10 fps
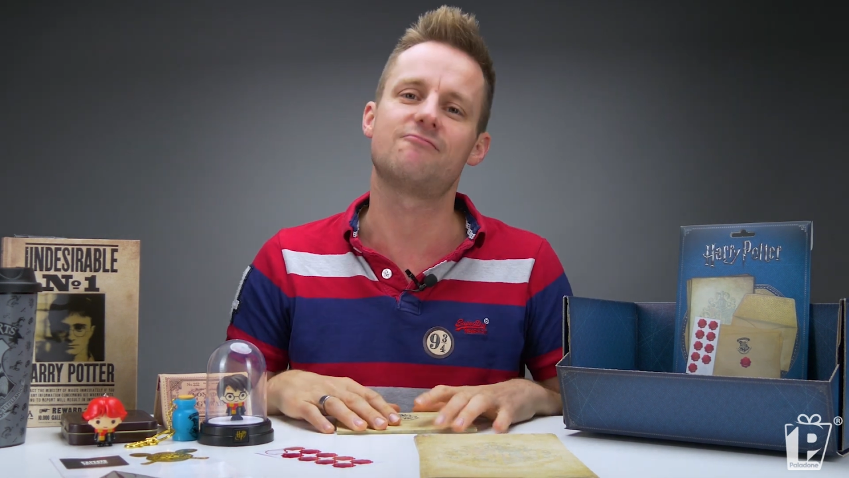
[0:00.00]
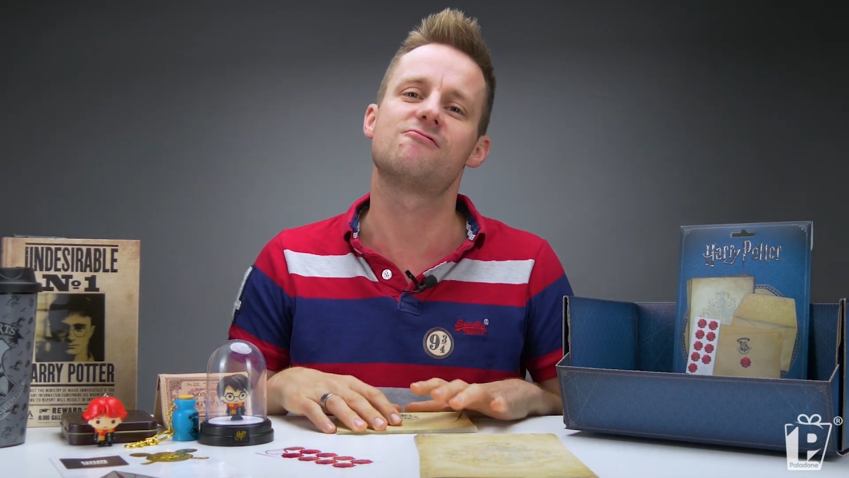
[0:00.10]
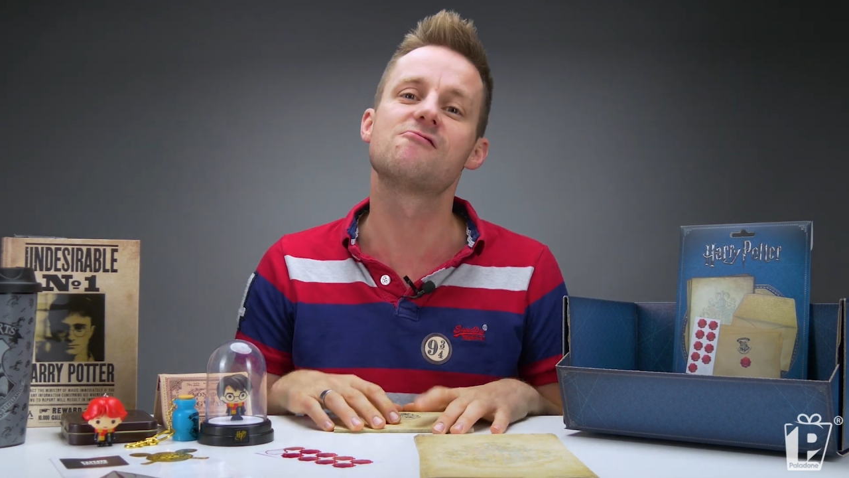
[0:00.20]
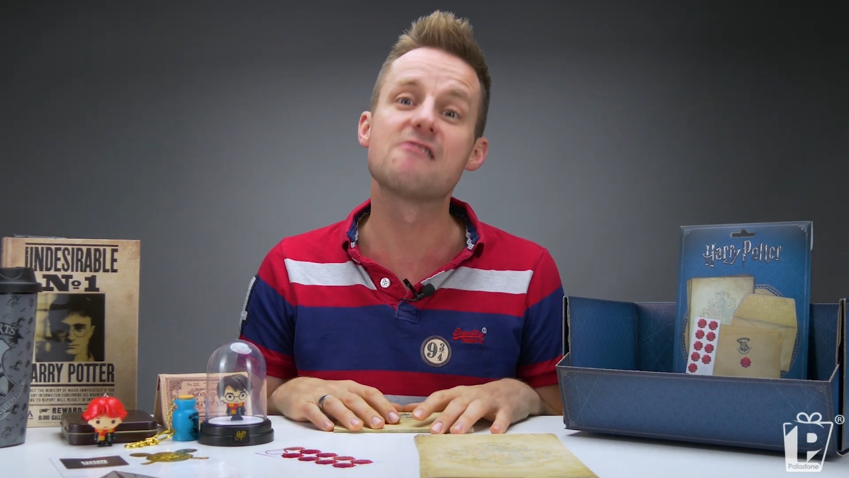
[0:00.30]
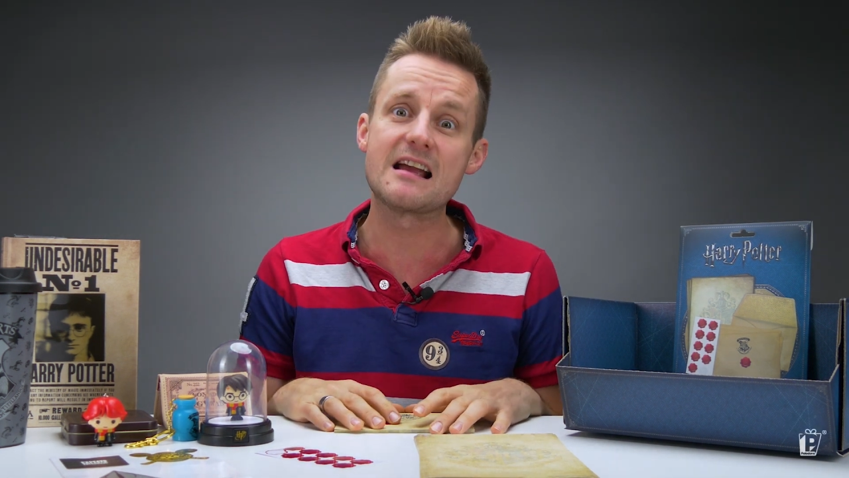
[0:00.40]

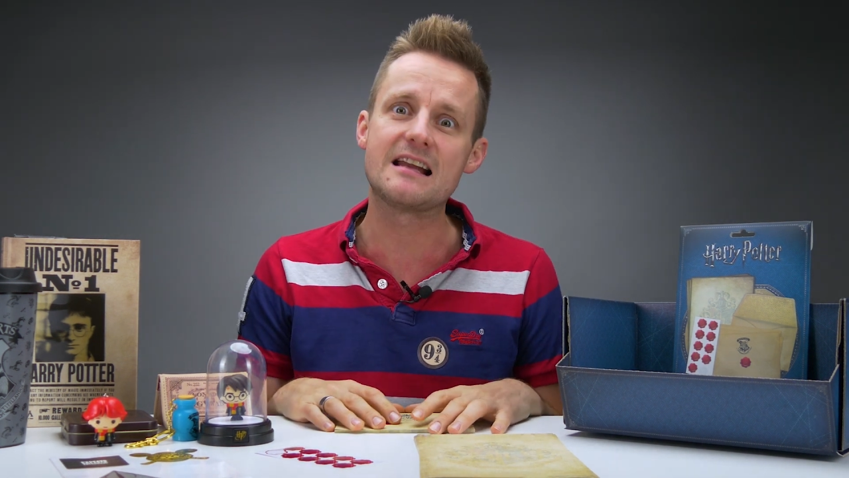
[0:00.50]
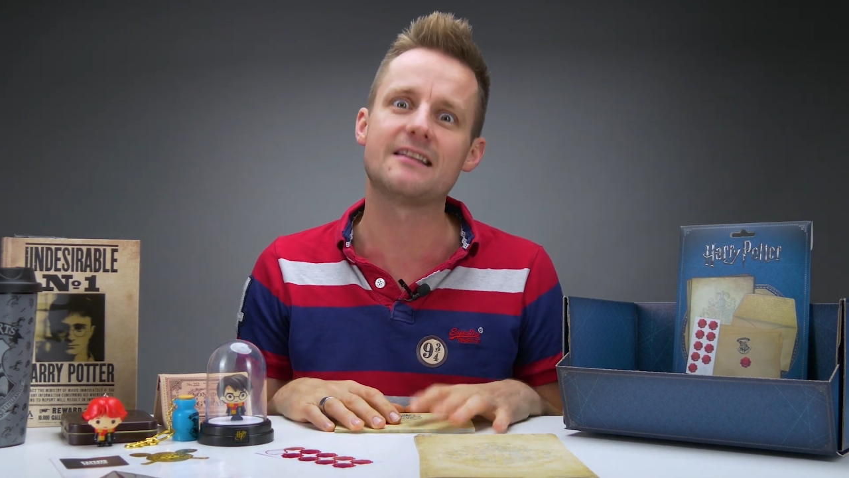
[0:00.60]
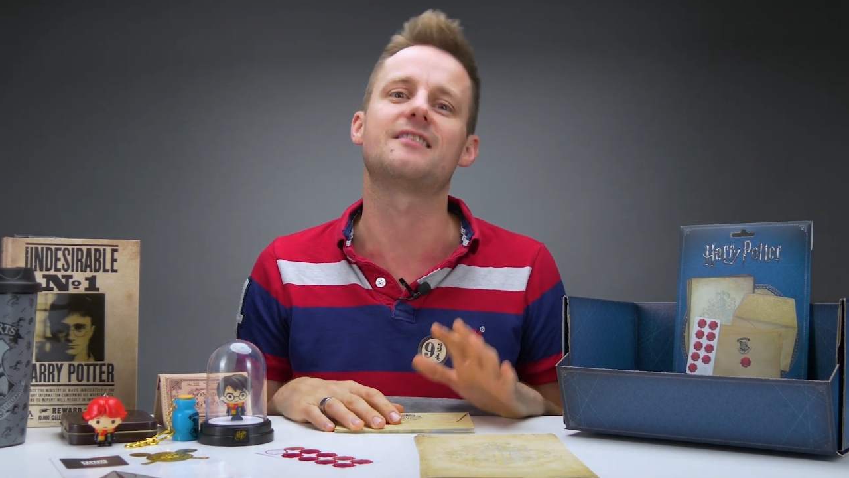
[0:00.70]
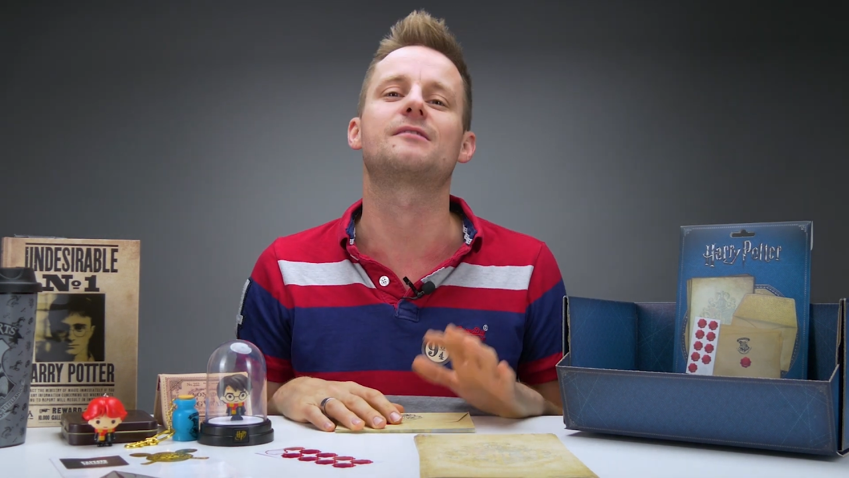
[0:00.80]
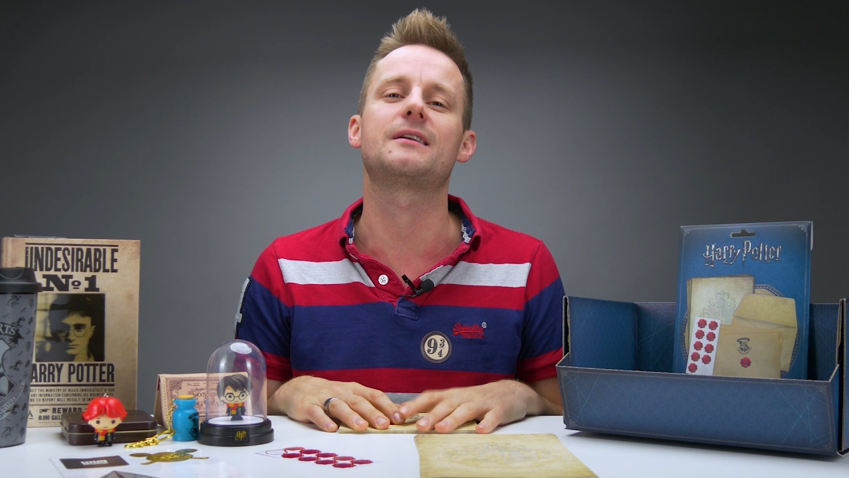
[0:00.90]
really
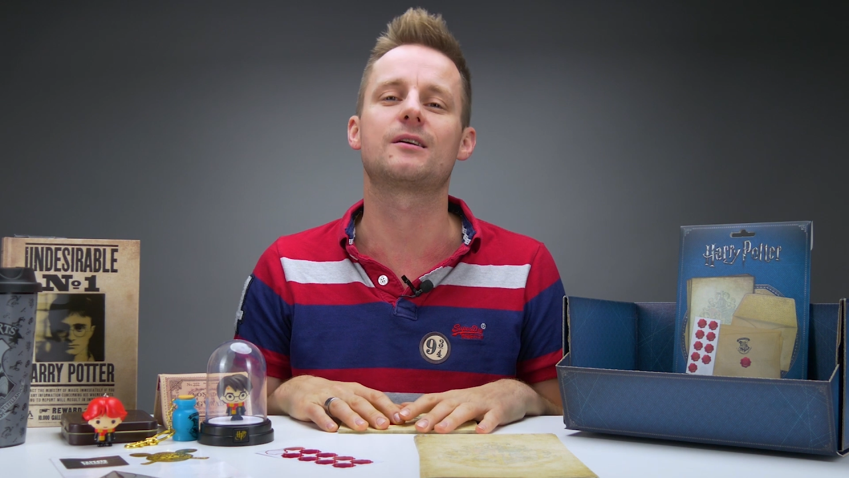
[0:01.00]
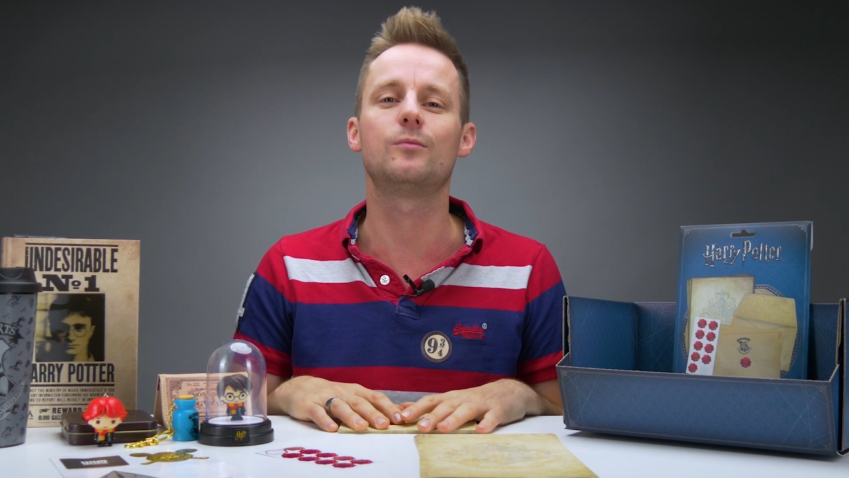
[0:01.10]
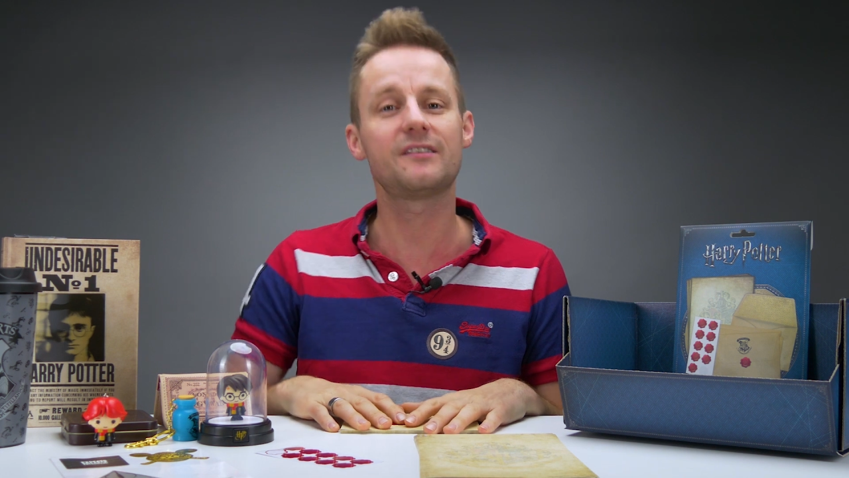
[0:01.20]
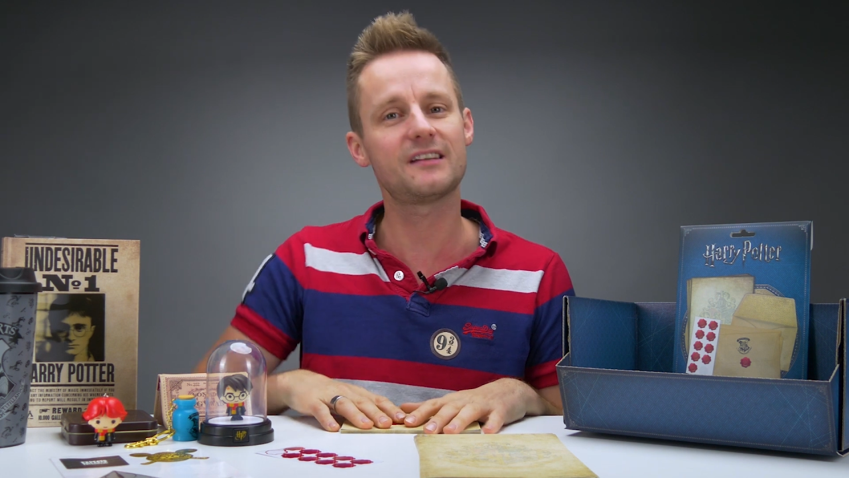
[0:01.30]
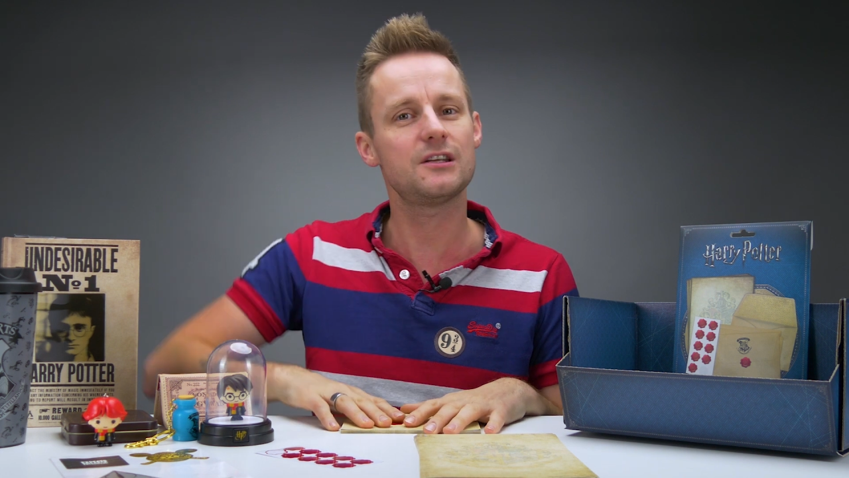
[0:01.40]
nice week, and
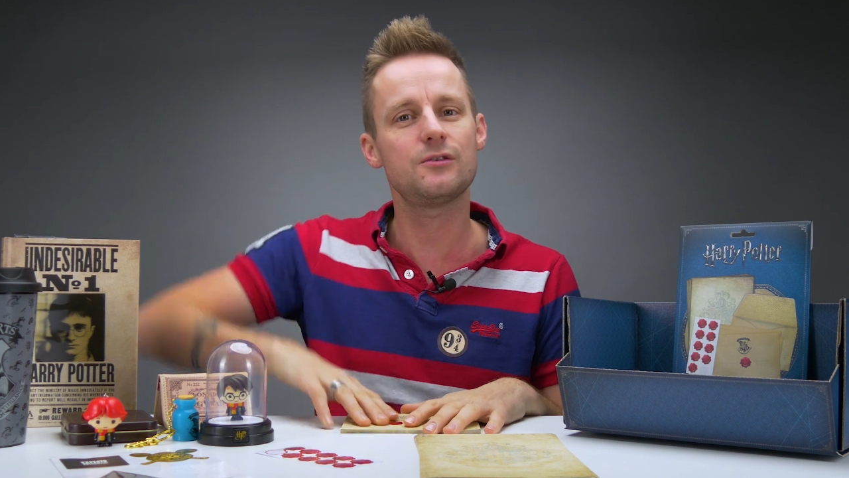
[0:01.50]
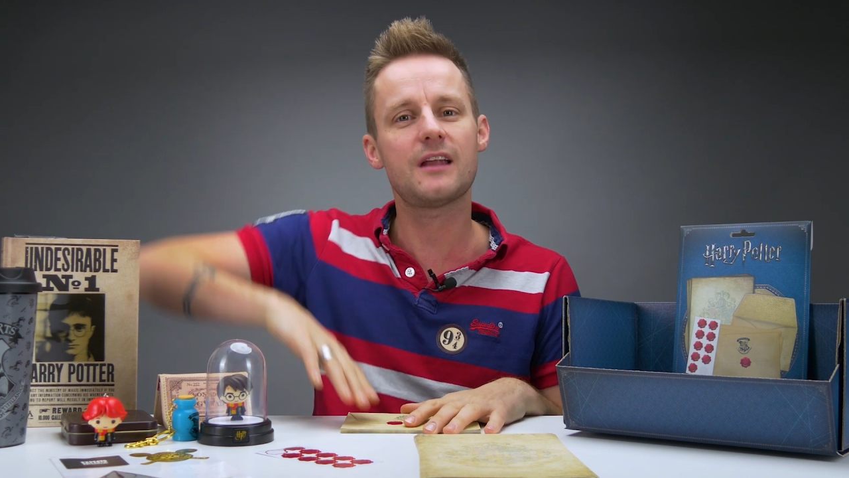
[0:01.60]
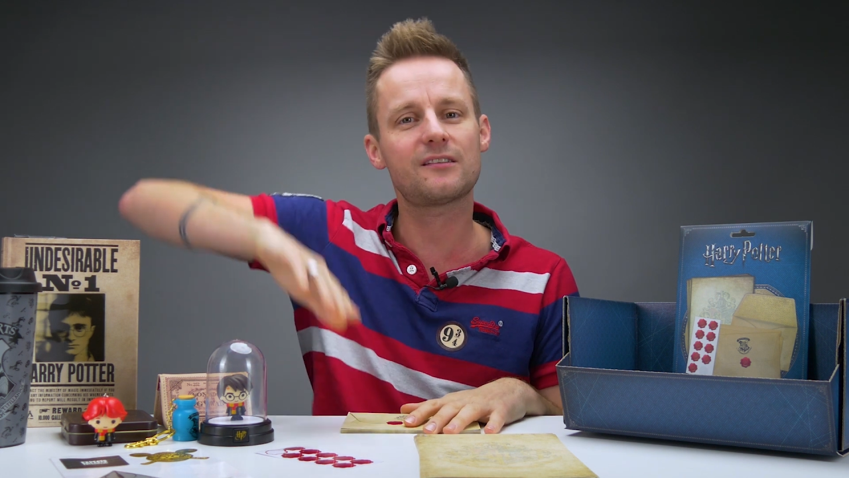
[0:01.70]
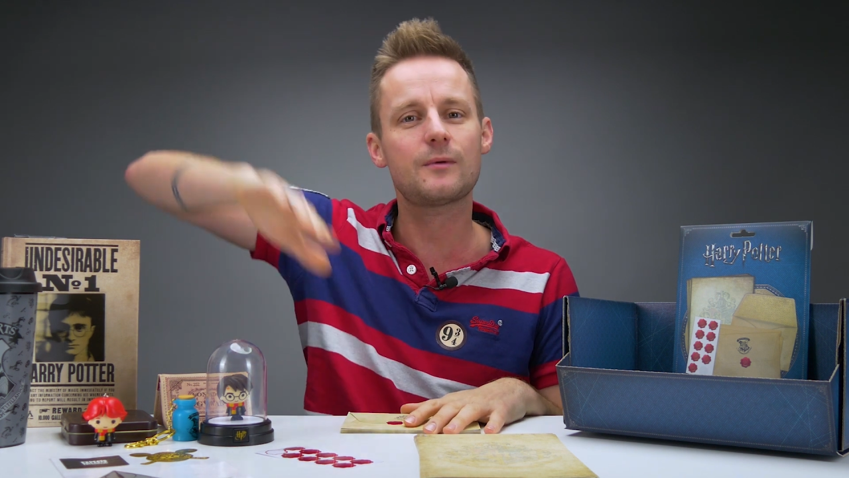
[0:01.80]
we'll see you next